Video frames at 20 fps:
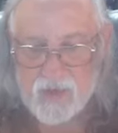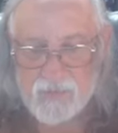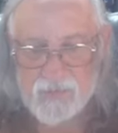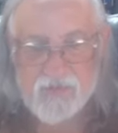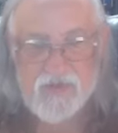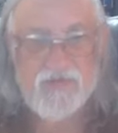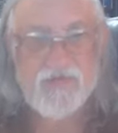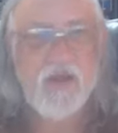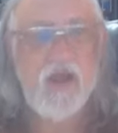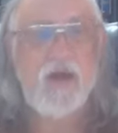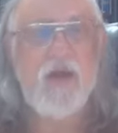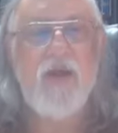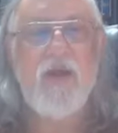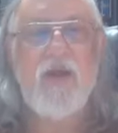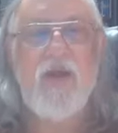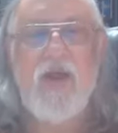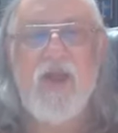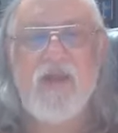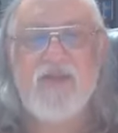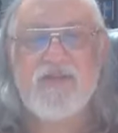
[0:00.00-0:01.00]
I believe, yeah,
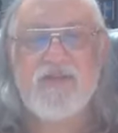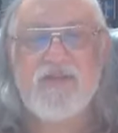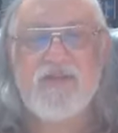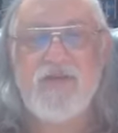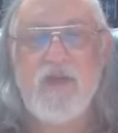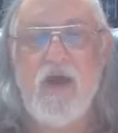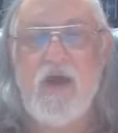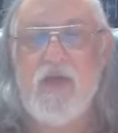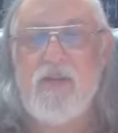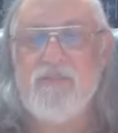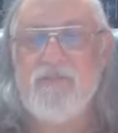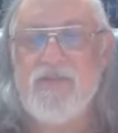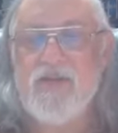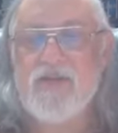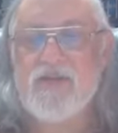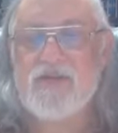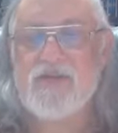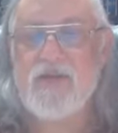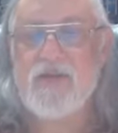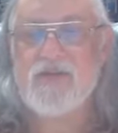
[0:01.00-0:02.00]
8 to 9.
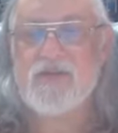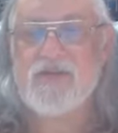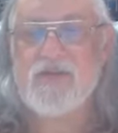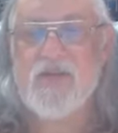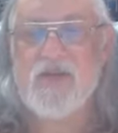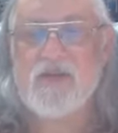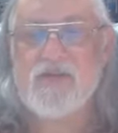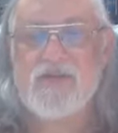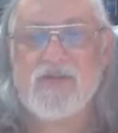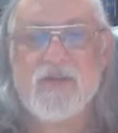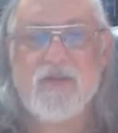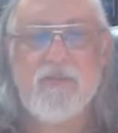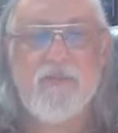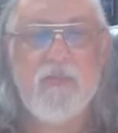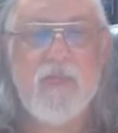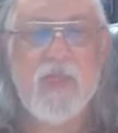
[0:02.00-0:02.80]
He says this.